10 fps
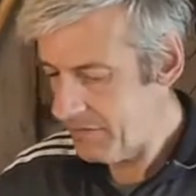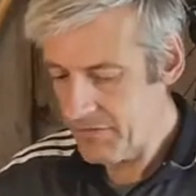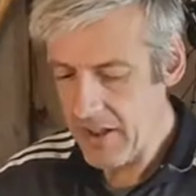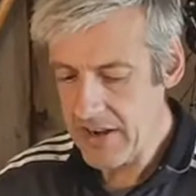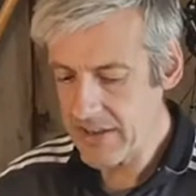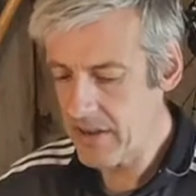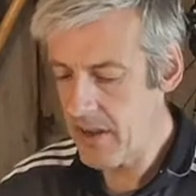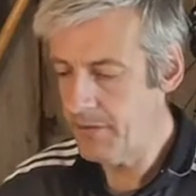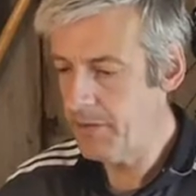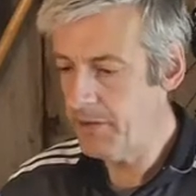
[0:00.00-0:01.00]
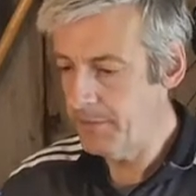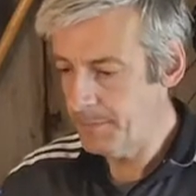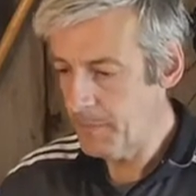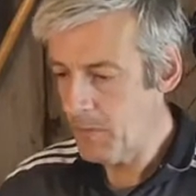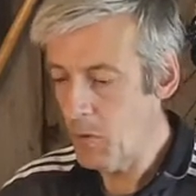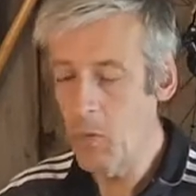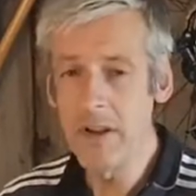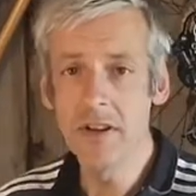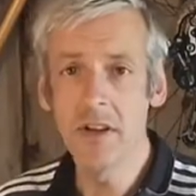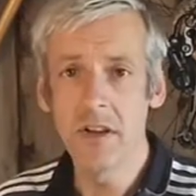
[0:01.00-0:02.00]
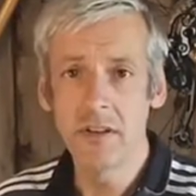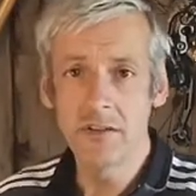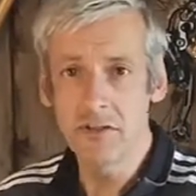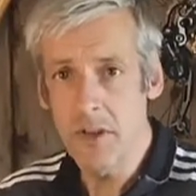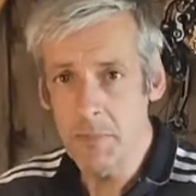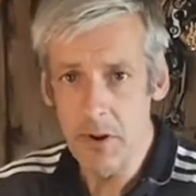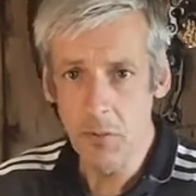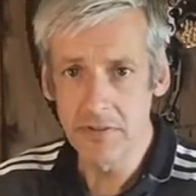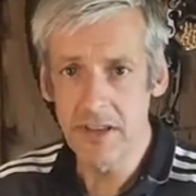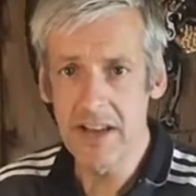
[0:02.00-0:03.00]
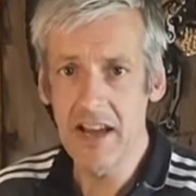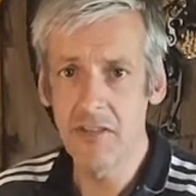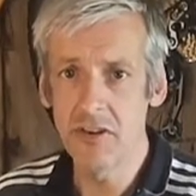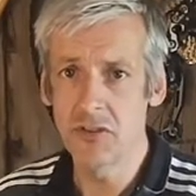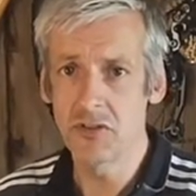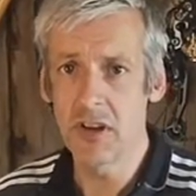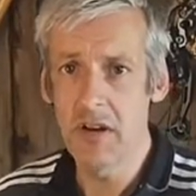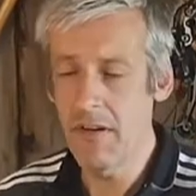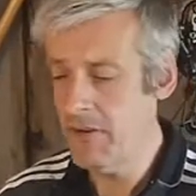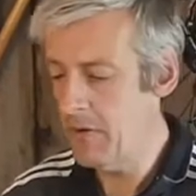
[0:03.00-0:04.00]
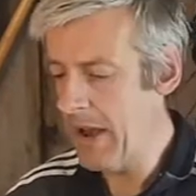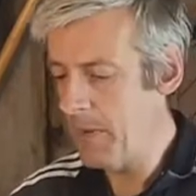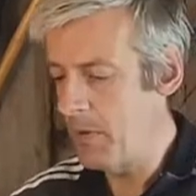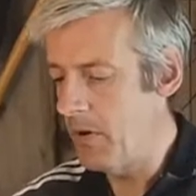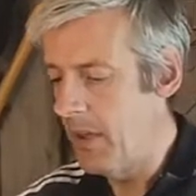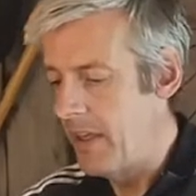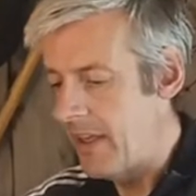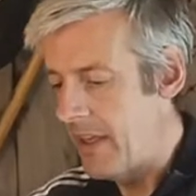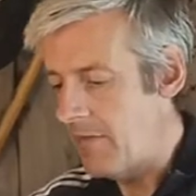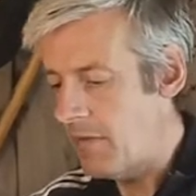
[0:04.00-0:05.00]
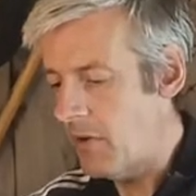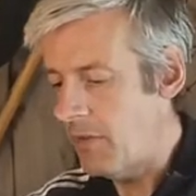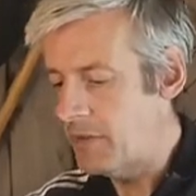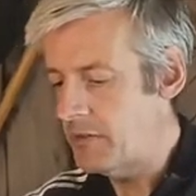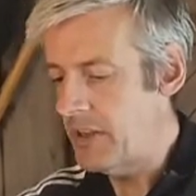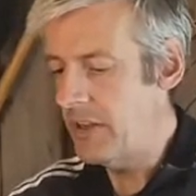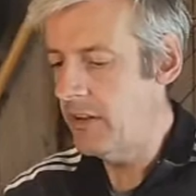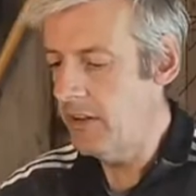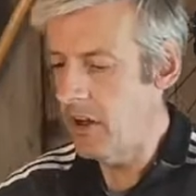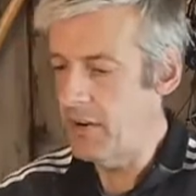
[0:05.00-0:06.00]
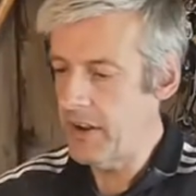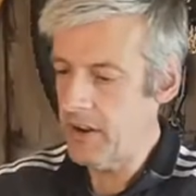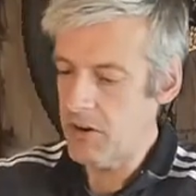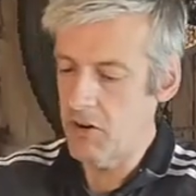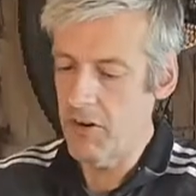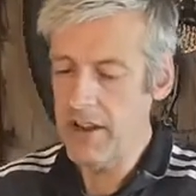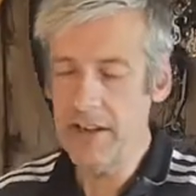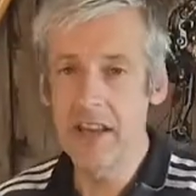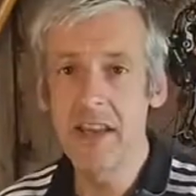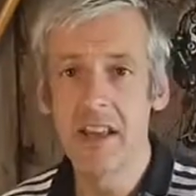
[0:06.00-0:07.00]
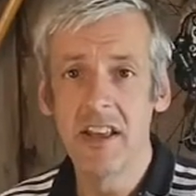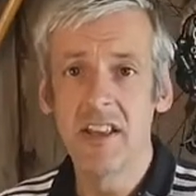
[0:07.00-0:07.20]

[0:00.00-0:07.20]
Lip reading: fairly careful when you're tipping it upside down that it doesn't go everywhere, but if you've got the seal on it correctly,